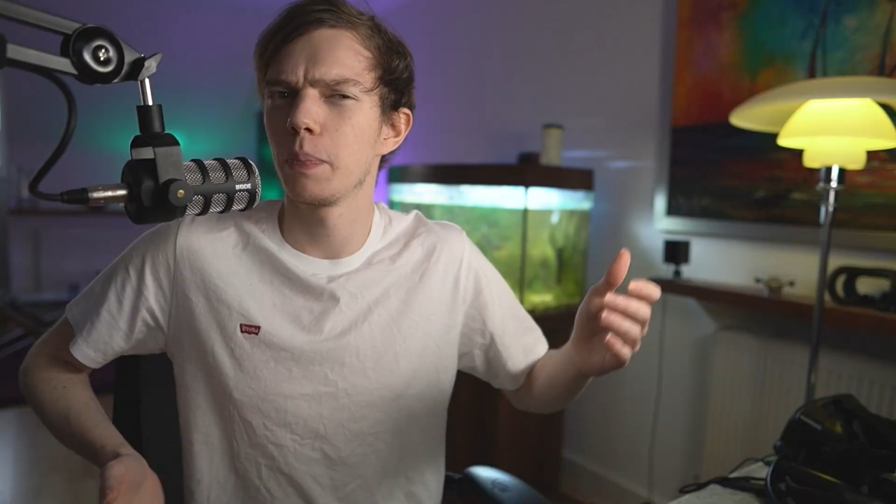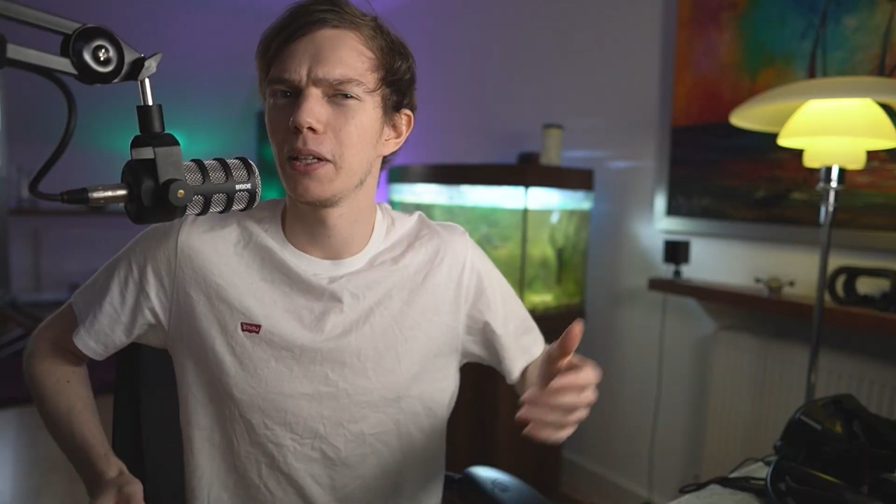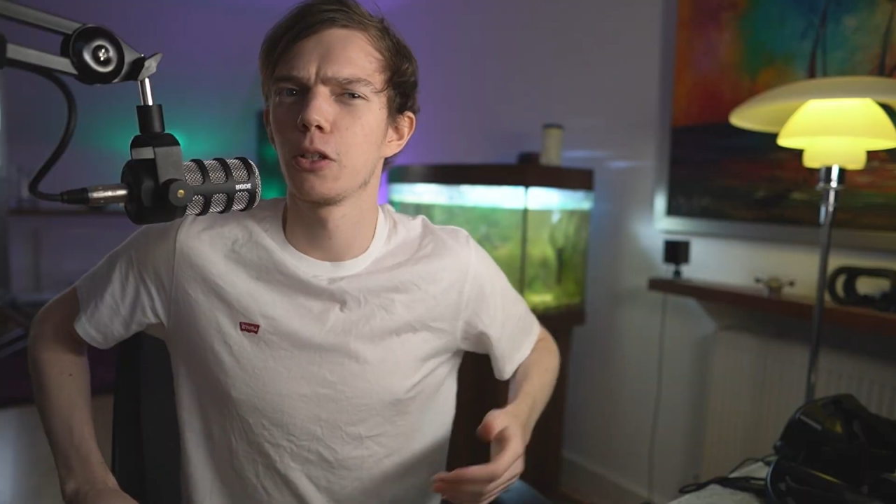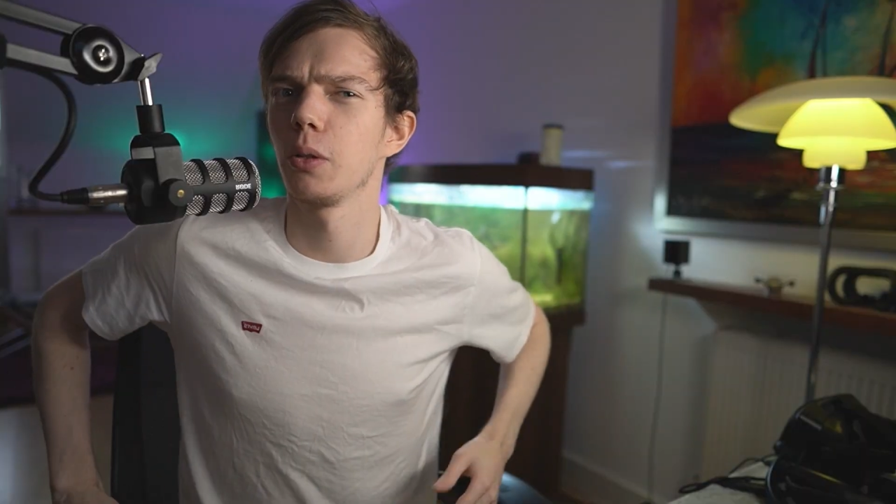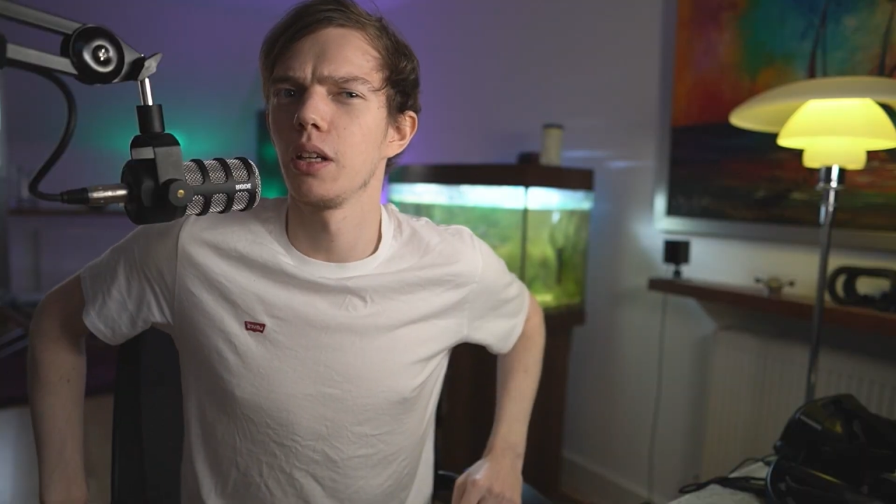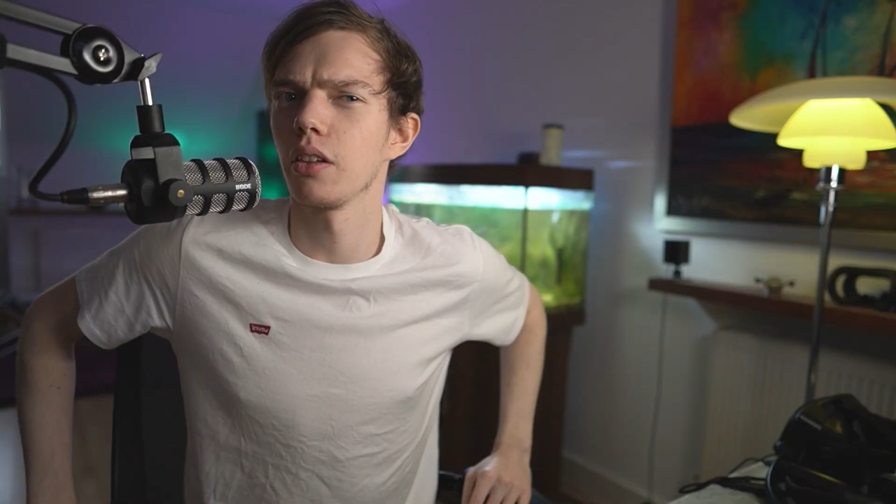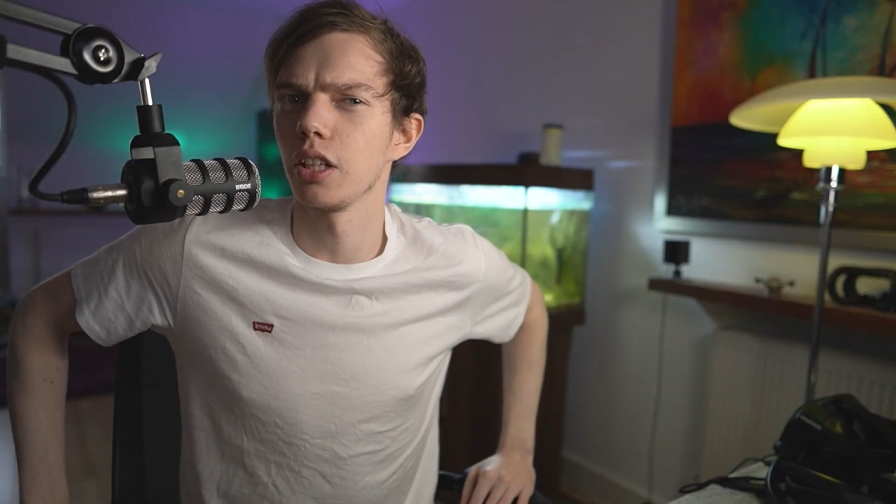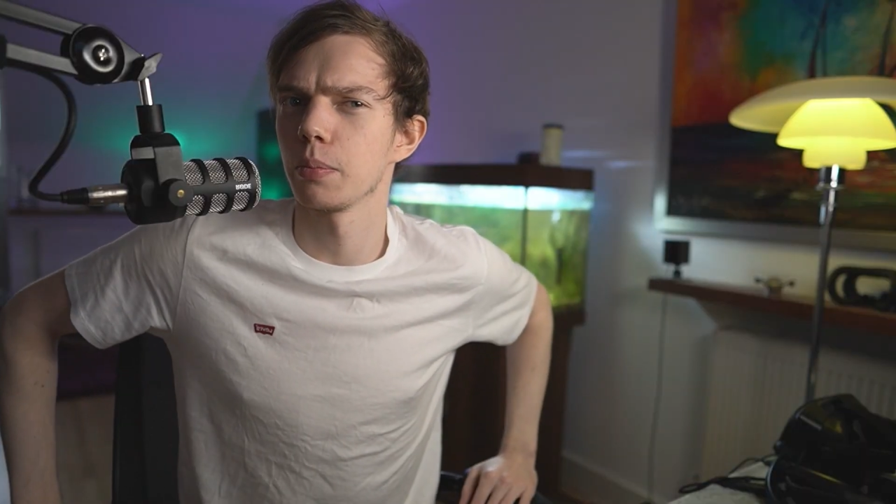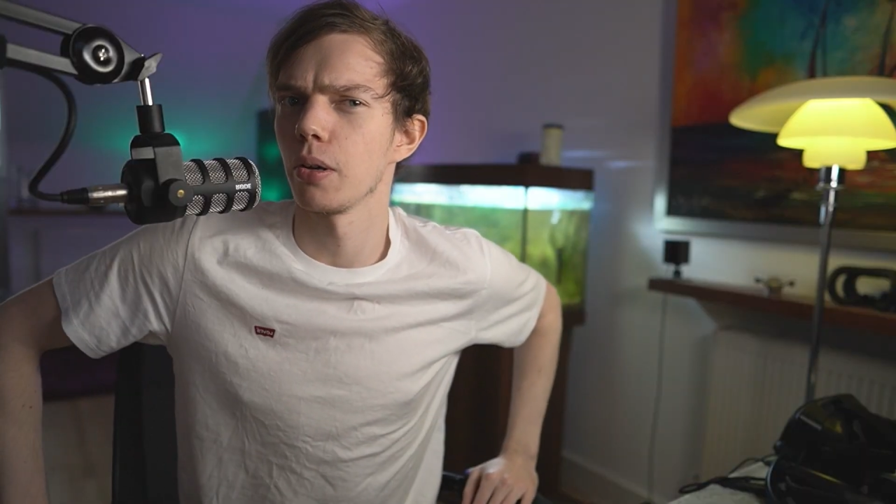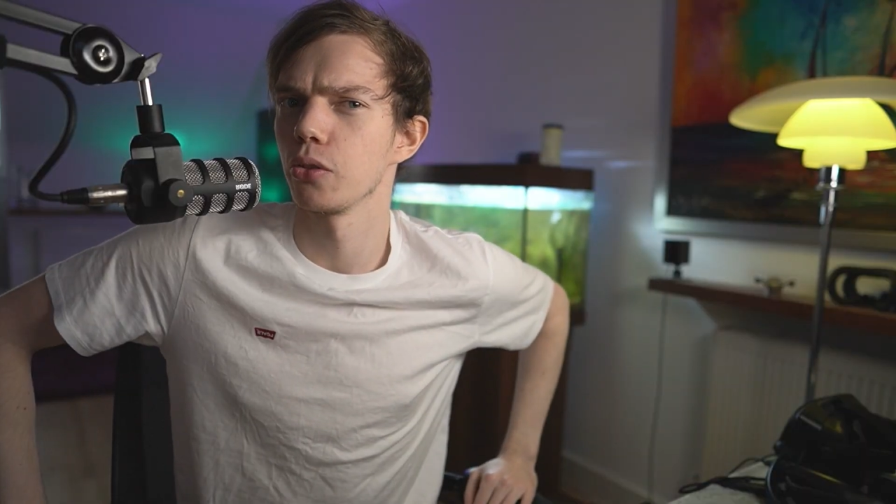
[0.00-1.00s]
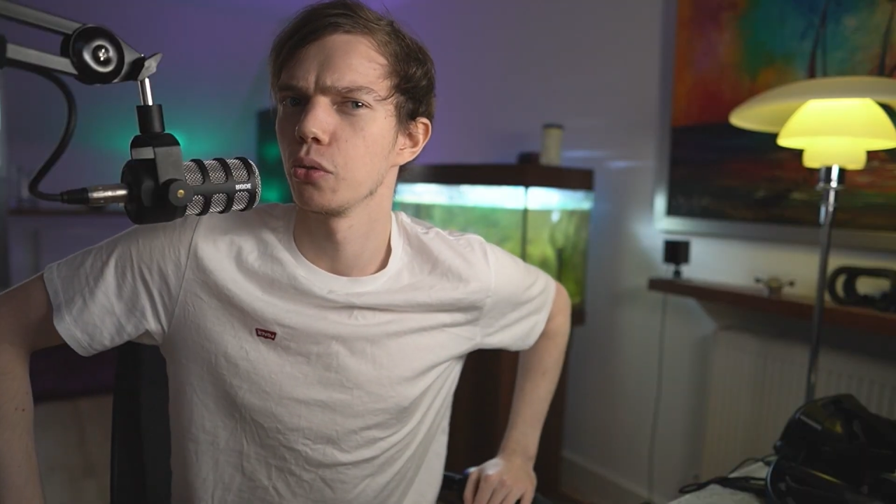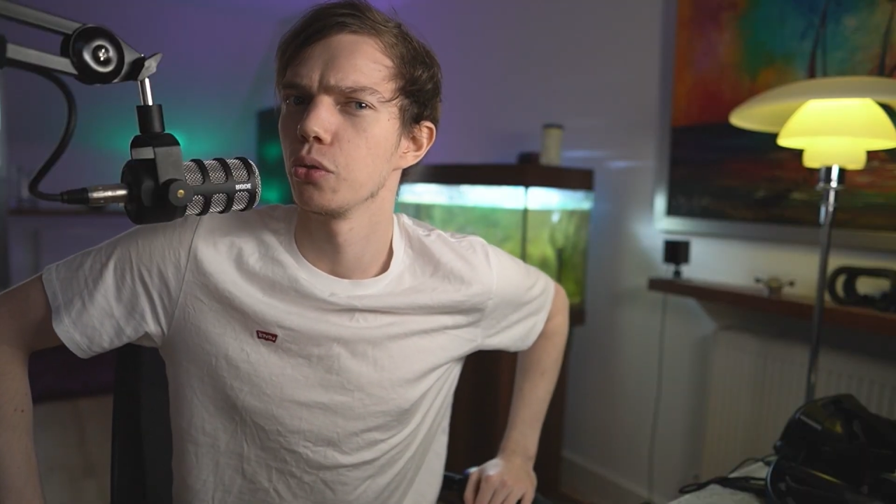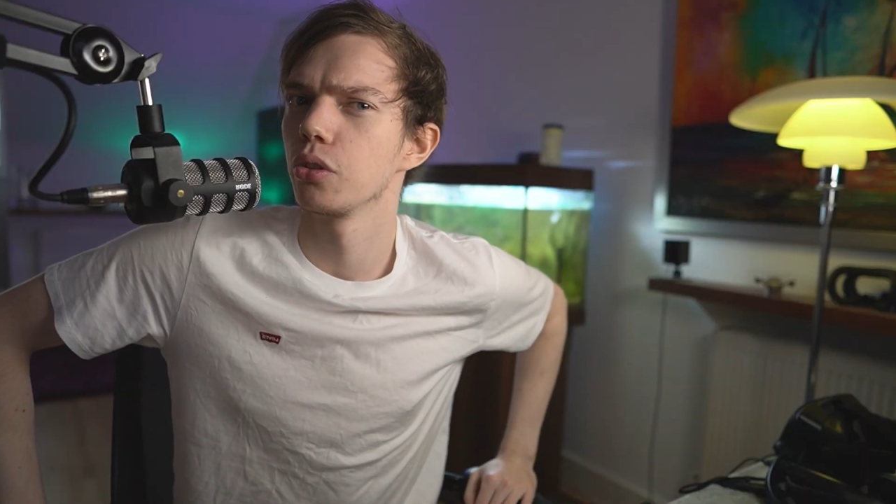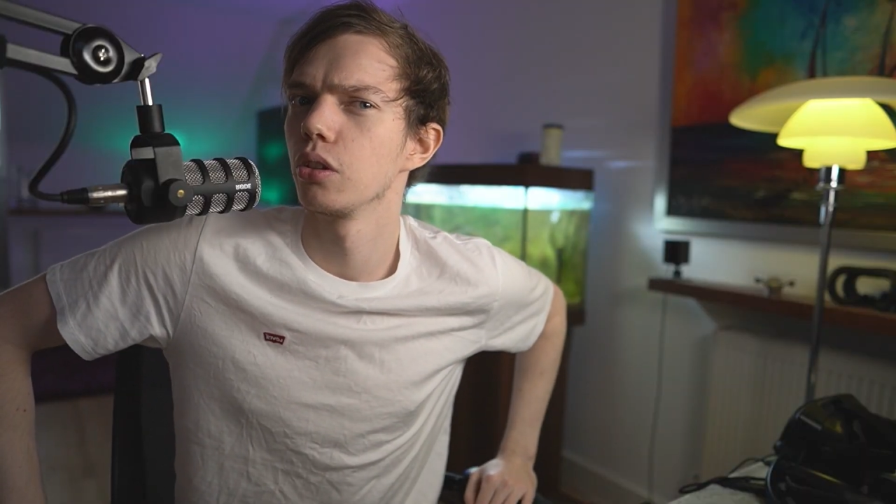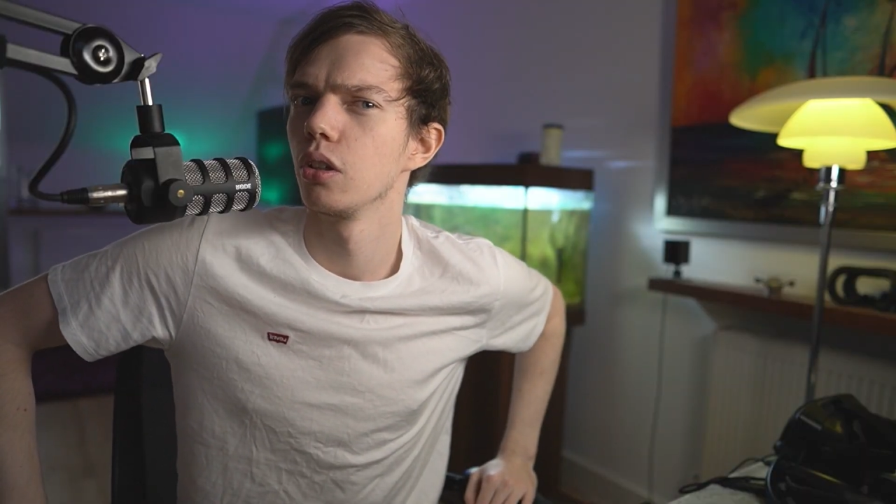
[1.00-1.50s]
be doing these puzzles?